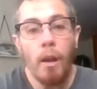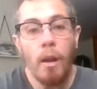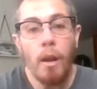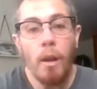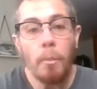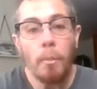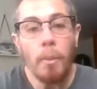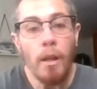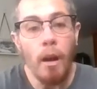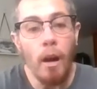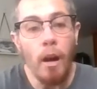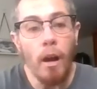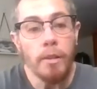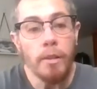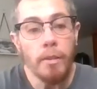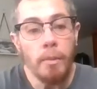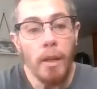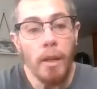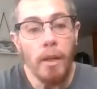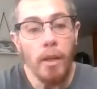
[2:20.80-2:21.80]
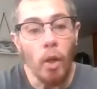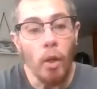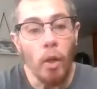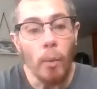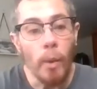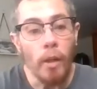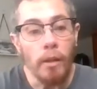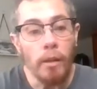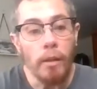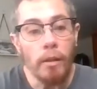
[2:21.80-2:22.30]
But onto my yarn
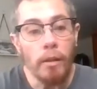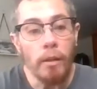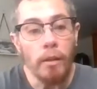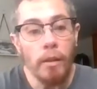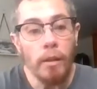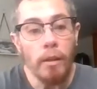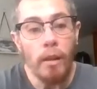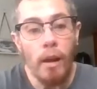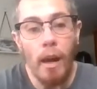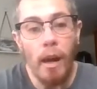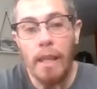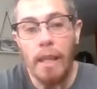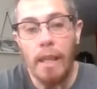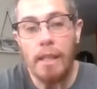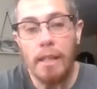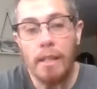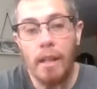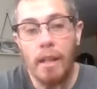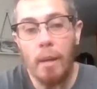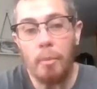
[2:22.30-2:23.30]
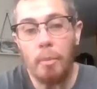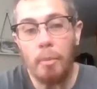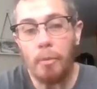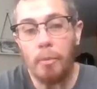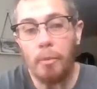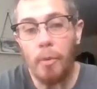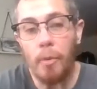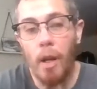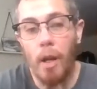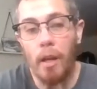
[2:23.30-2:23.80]
work. I ended up
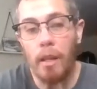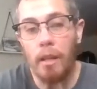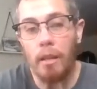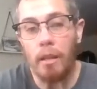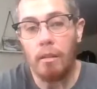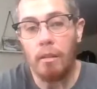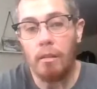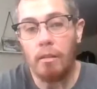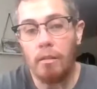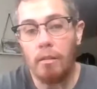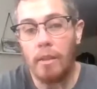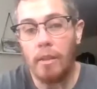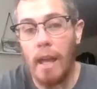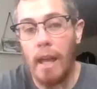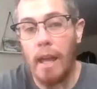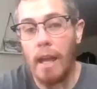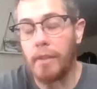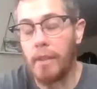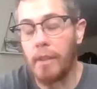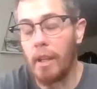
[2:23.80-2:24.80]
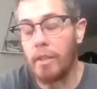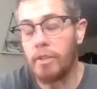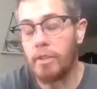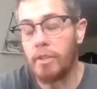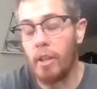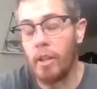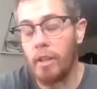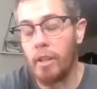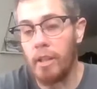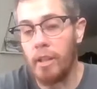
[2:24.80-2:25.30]
frogging the hat that I
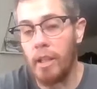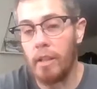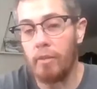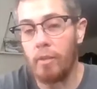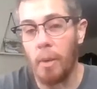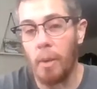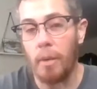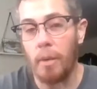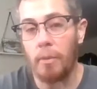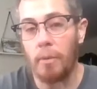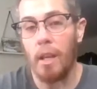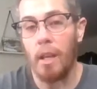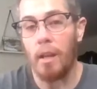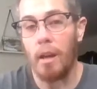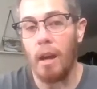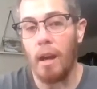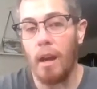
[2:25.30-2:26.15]
started knitting for my friend.